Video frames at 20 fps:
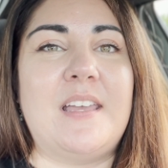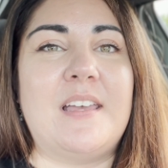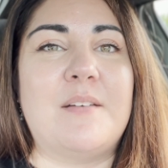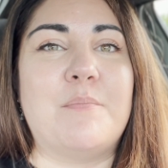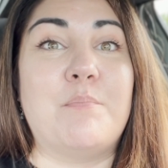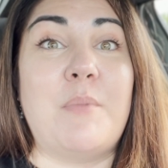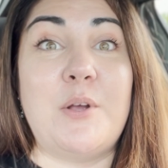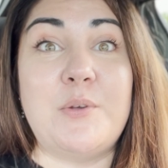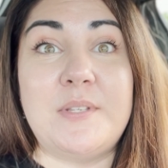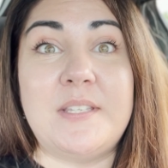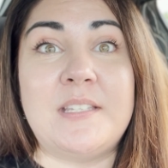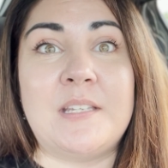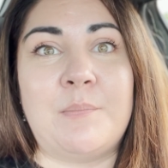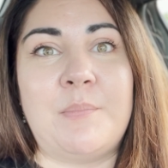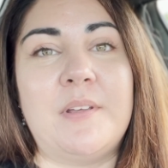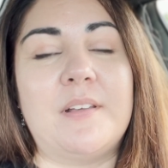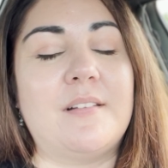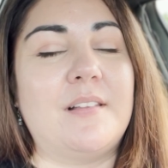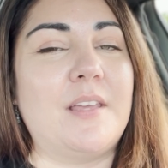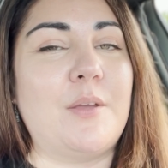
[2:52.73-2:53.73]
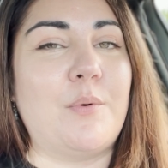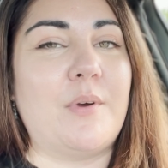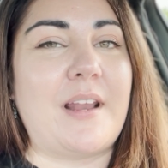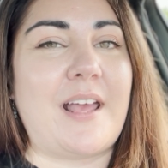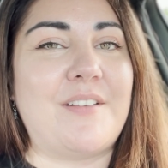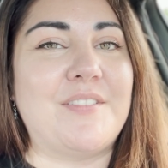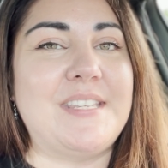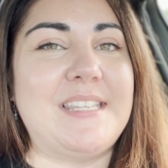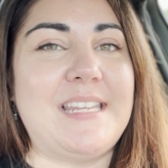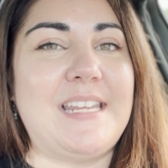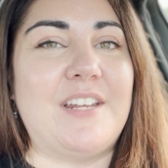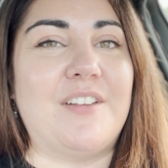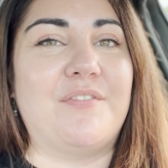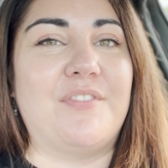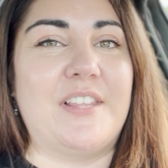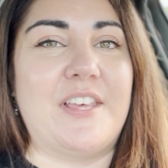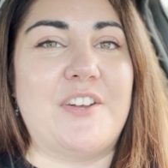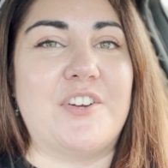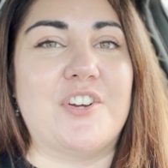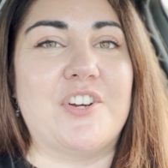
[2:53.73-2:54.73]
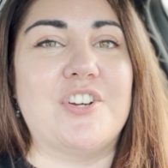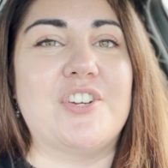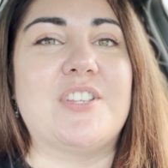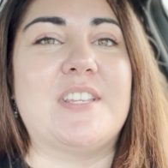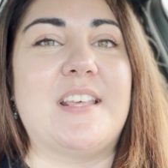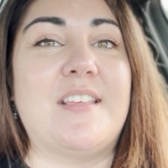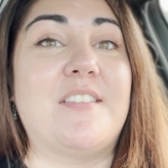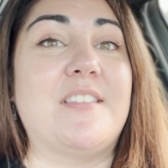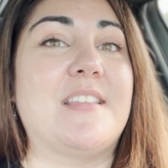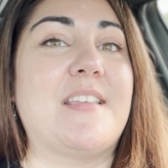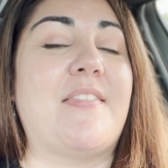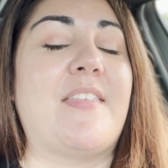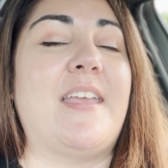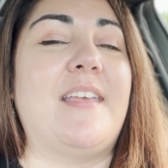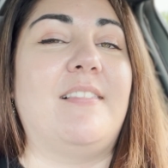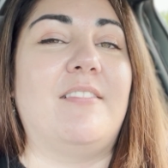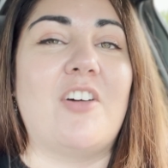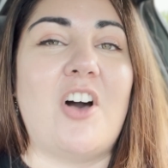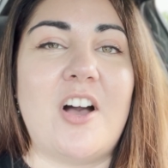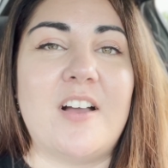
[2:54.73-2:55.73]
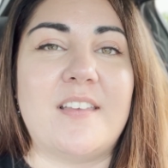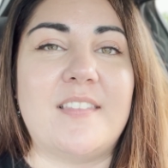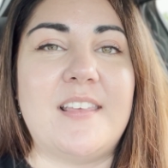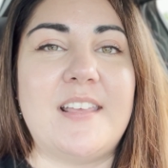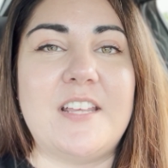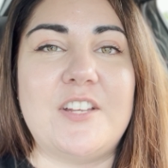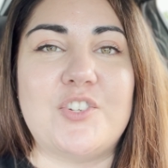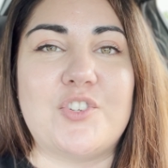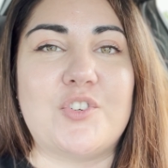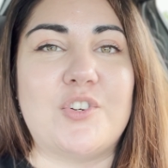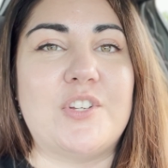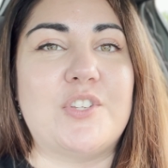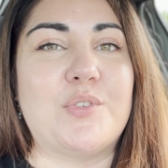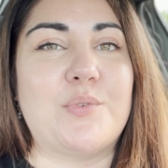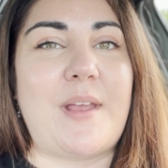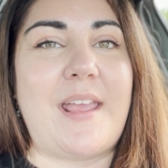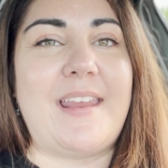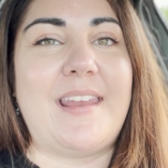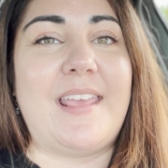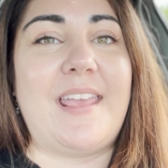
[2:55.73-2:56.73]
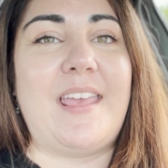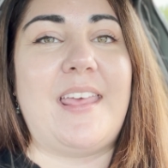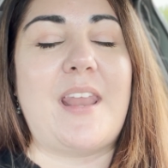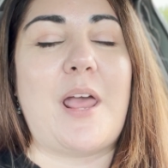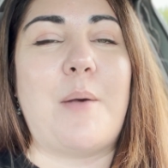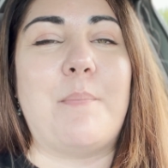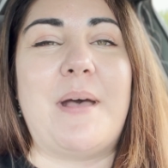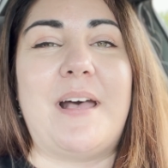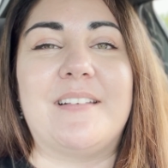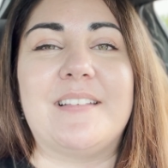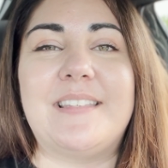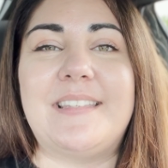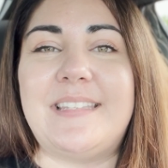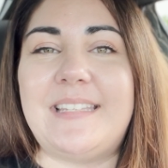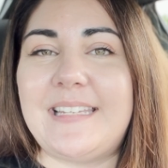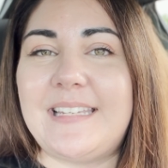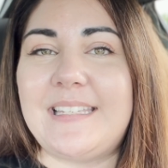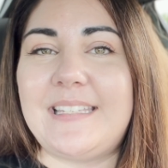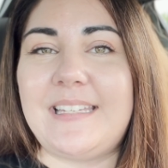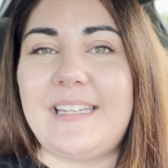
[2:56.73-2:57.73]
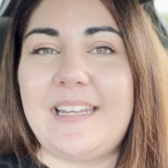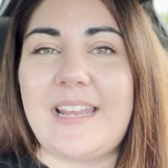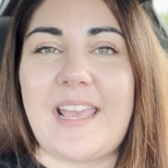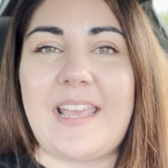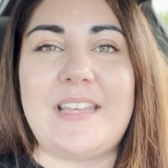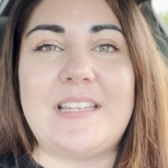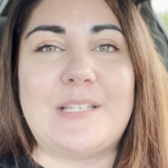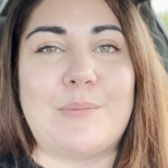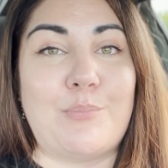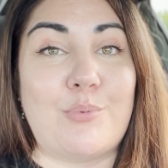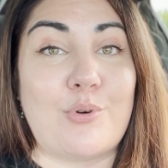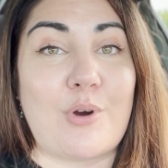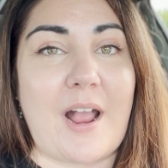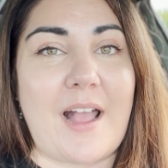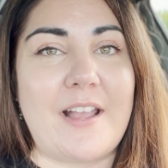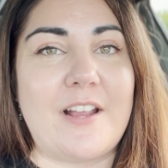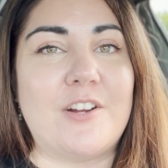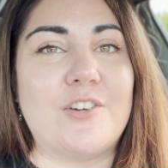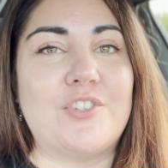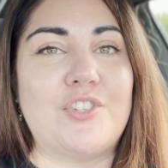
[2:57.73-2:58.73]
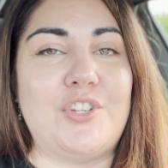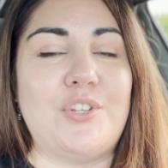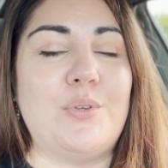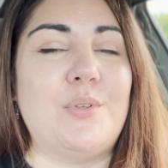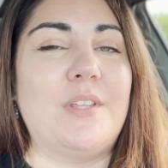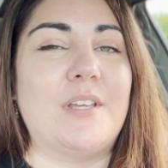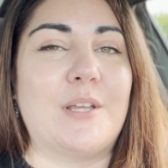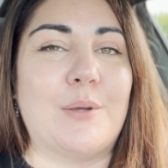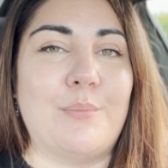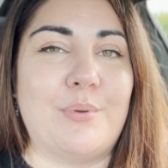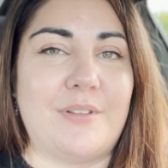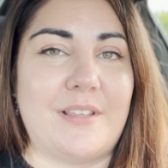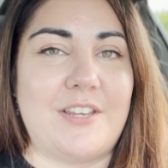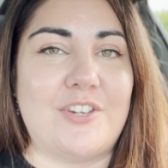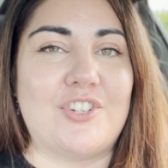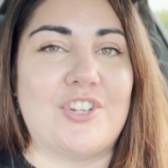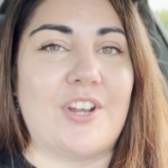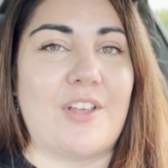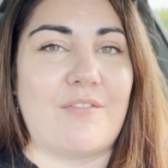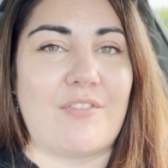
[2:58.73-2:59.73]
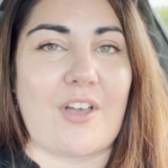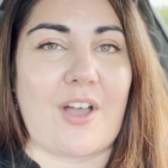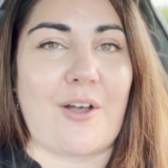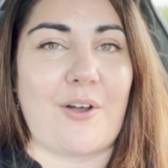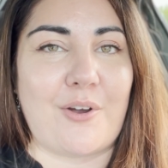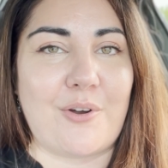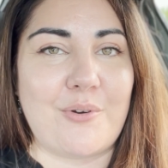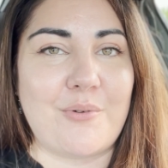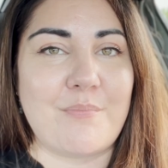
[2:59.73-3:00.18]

most typically what I've seen of lenders is that they lock the interest rate in about 60 days prior to the completion of the home.